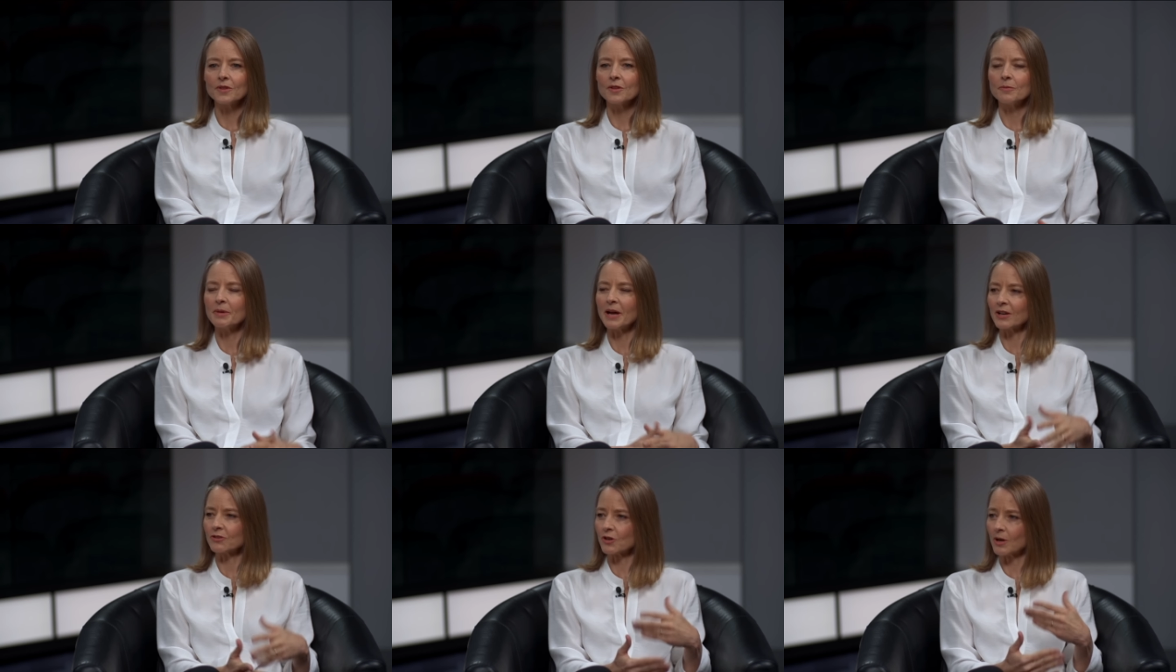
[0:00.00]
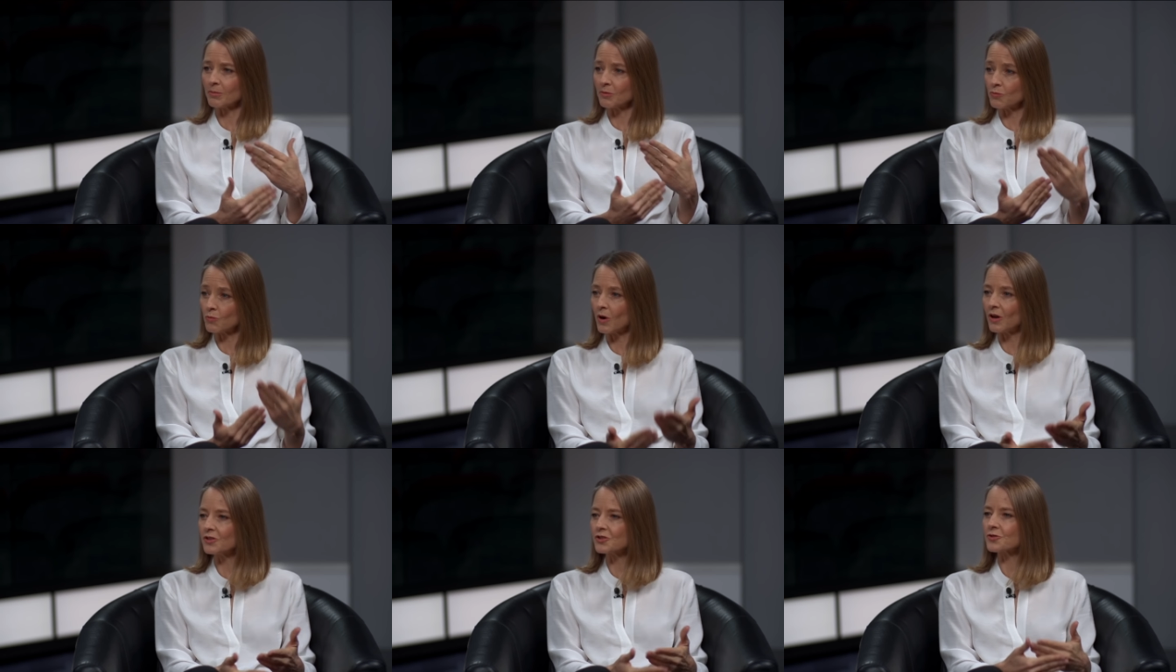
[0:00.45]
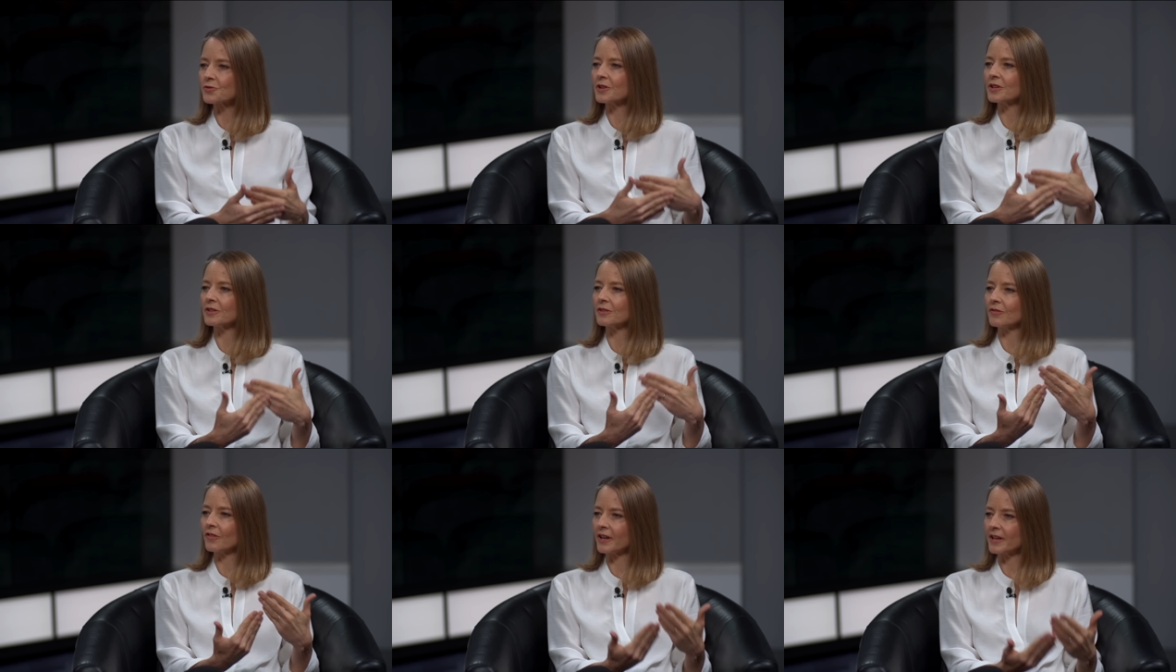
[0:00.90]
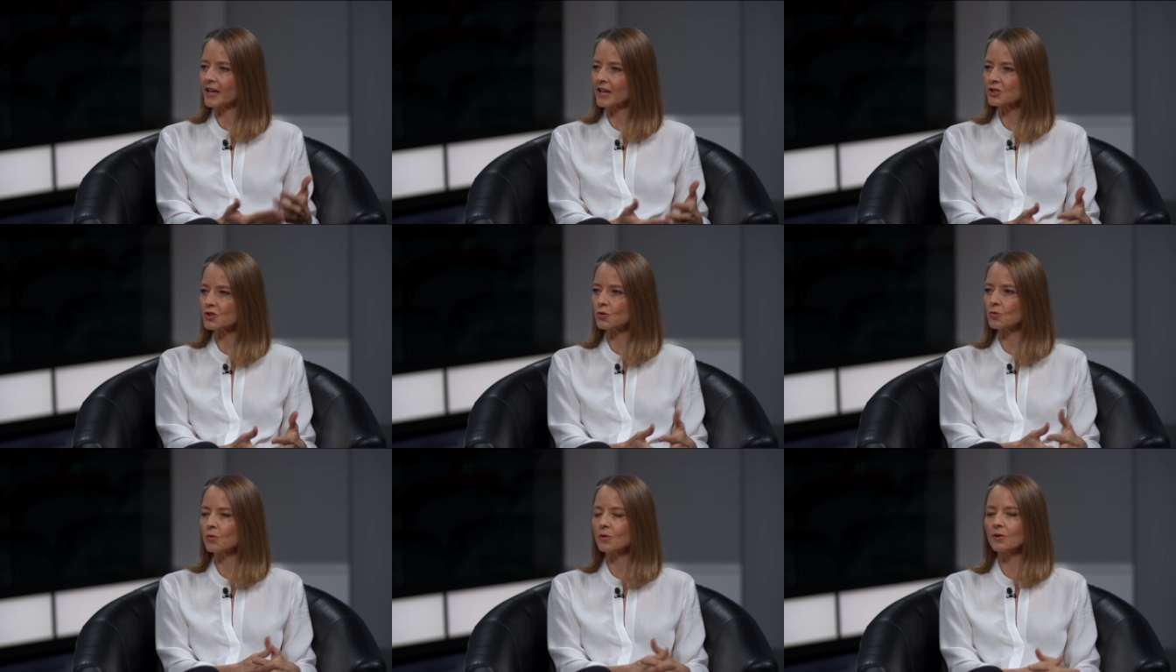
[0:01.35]
the backdrop of Wall Street and the
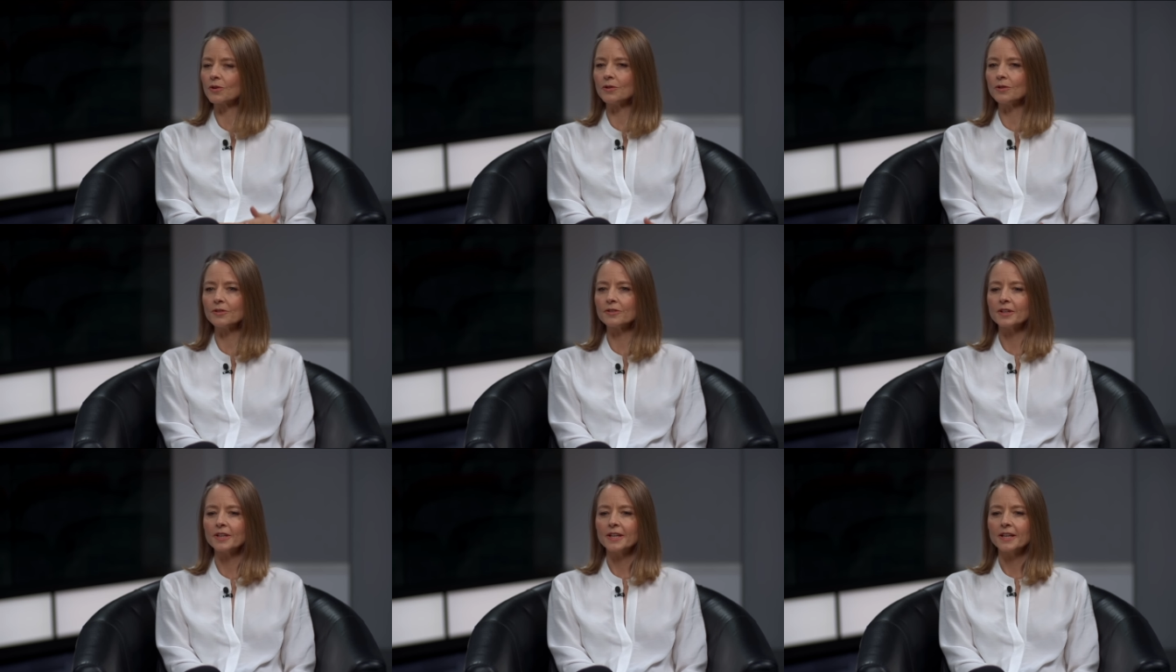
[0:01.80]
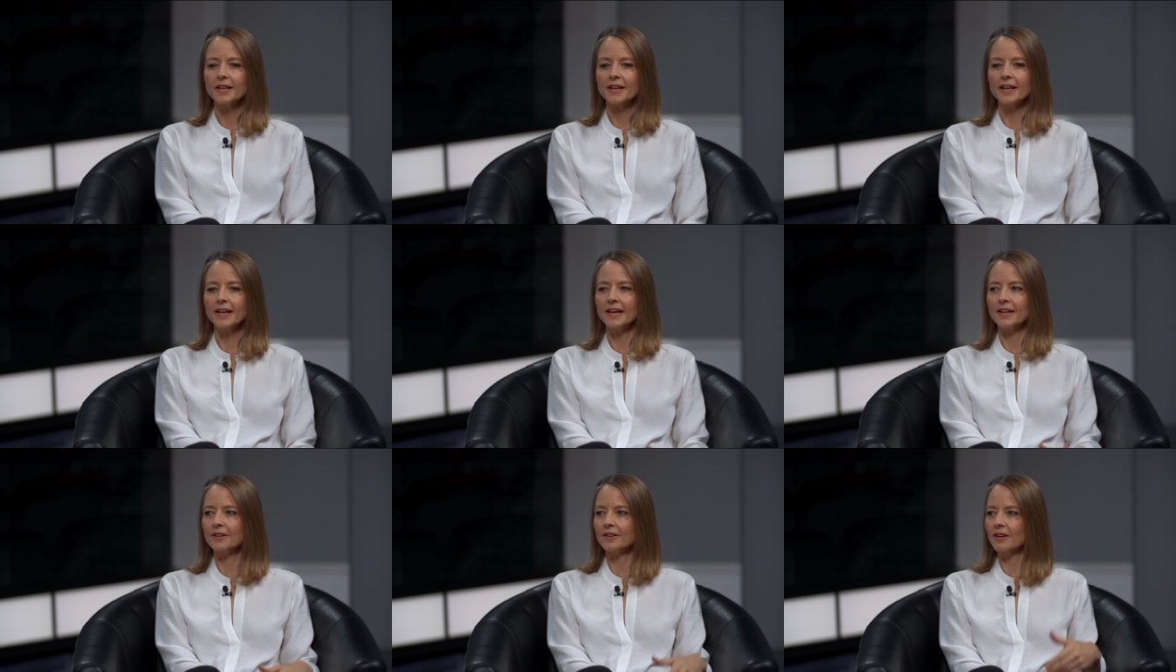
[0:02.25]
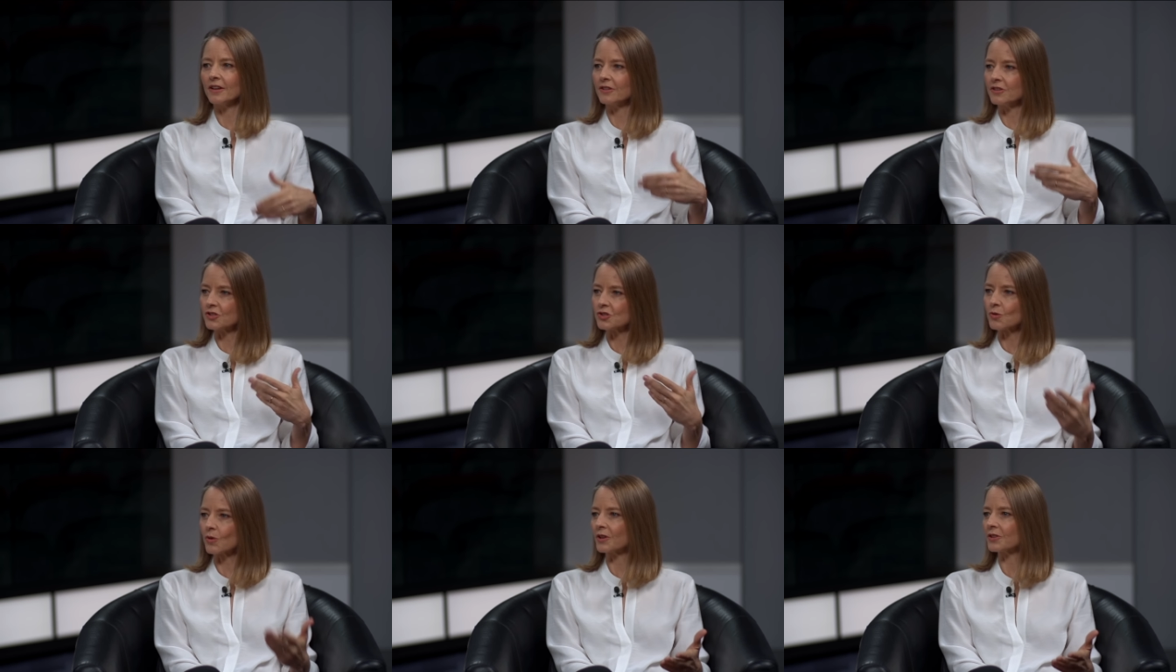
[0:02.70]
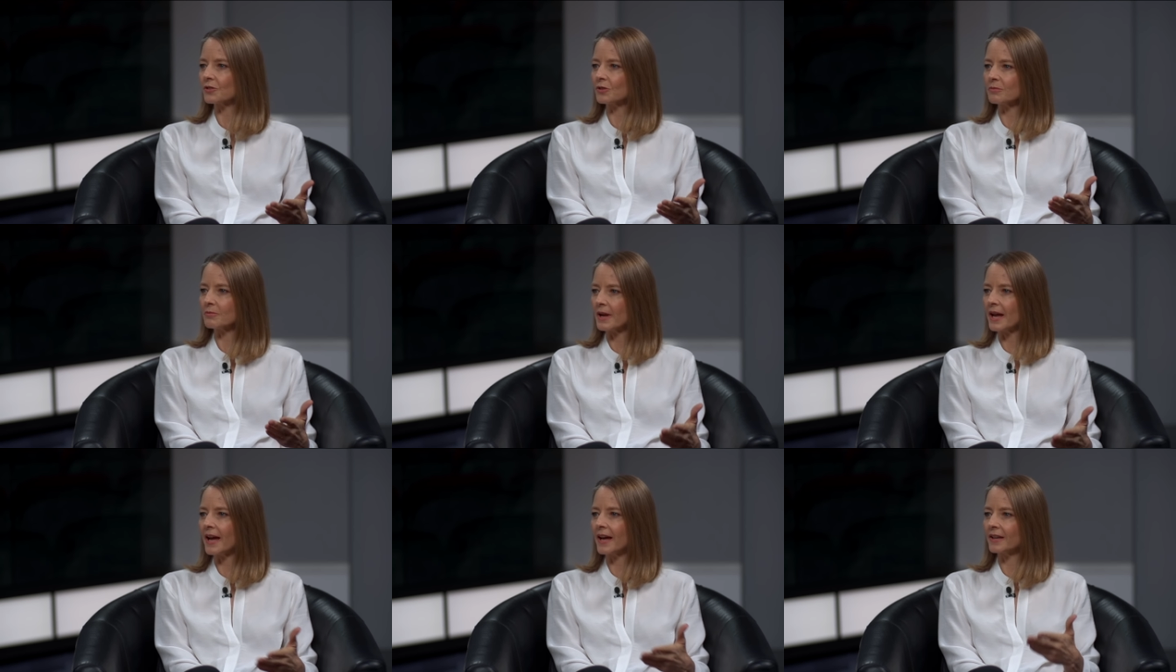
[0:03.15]
financial world and a disgruntled
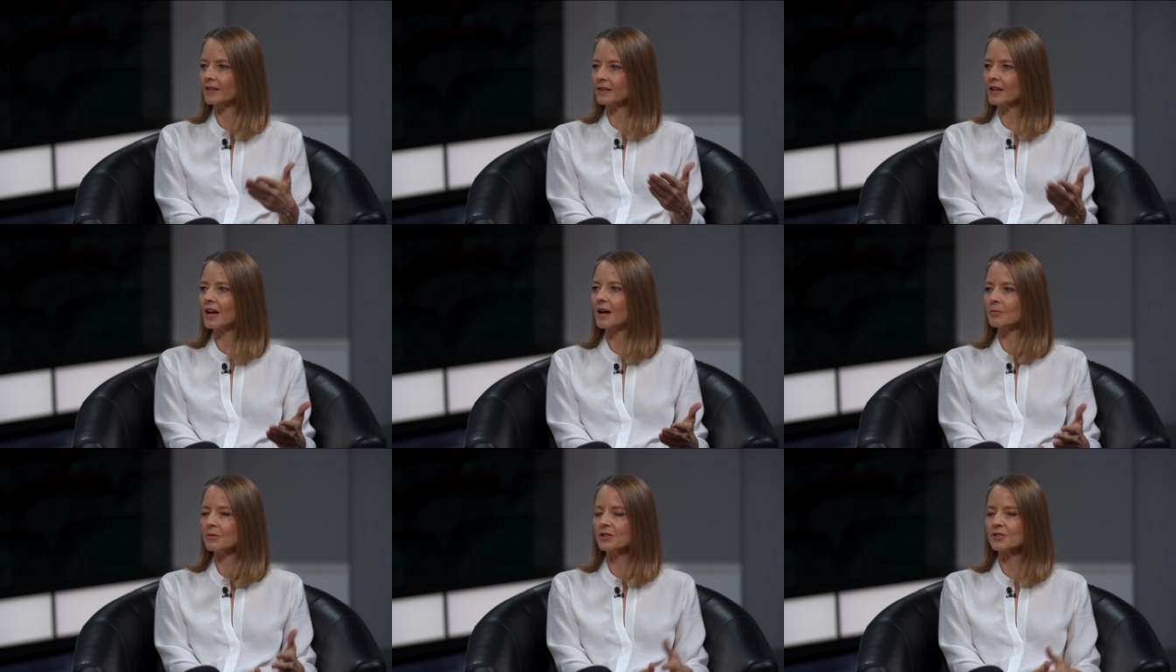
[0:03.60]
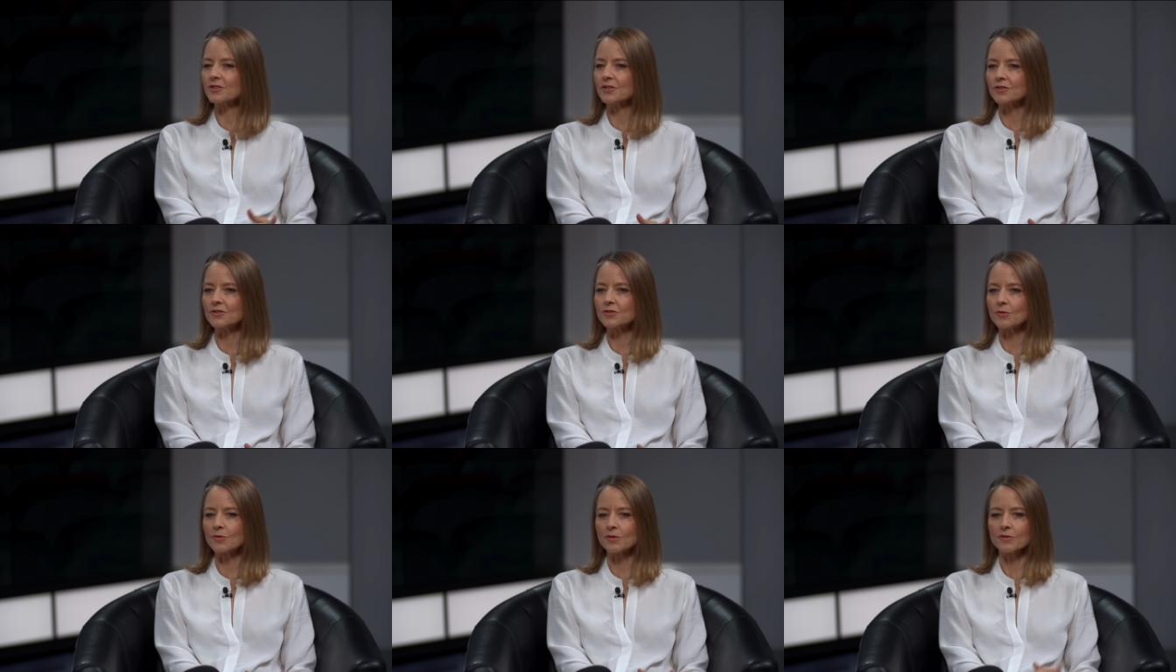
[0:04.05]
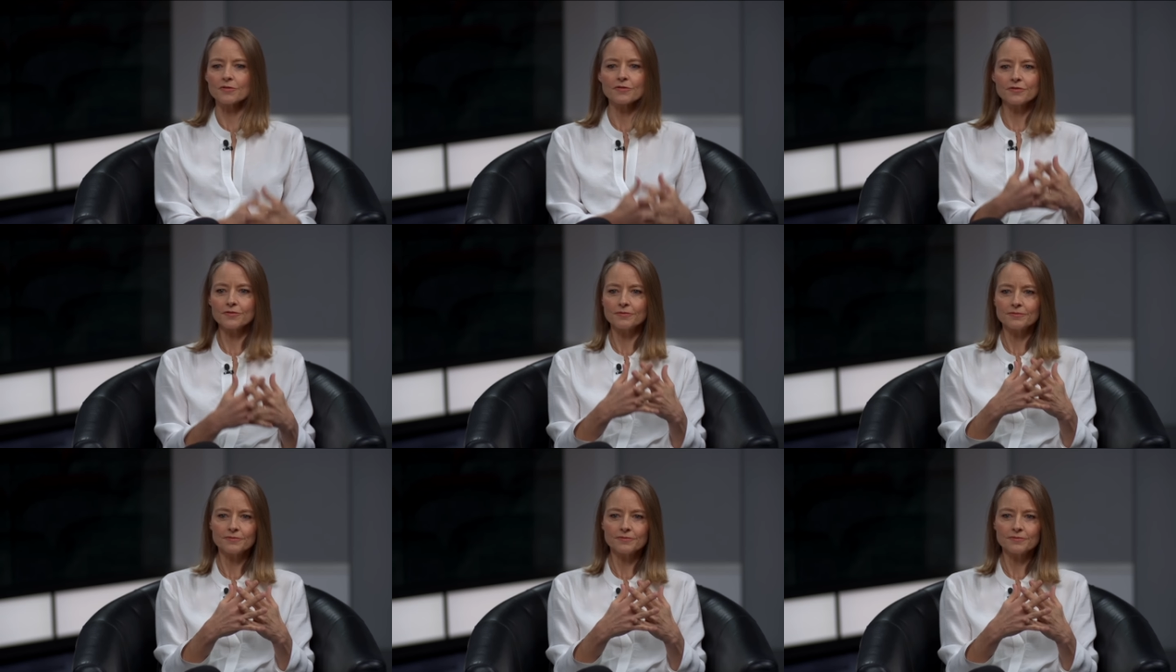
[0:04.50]
man coming to sort of